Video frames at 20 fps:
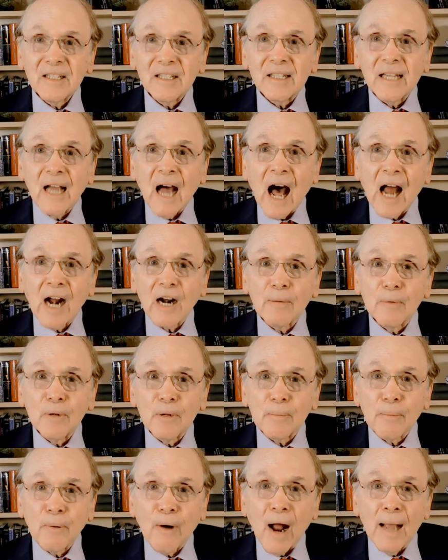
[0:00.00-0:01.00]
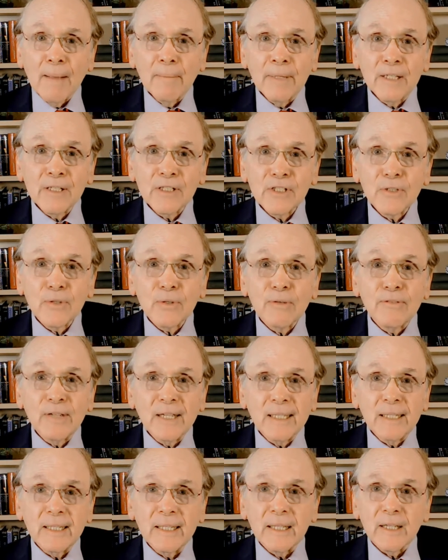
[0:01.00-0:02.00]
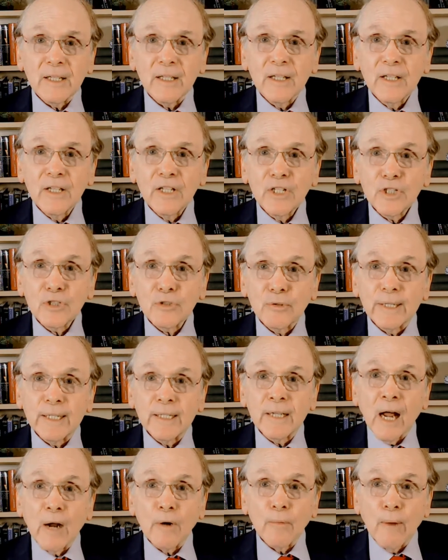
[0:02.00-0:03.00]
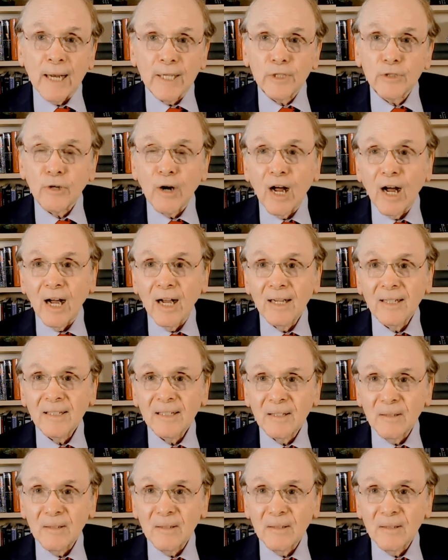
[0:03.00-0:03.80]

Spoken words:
to the Honorable Prime Minister of India, Shri Narendra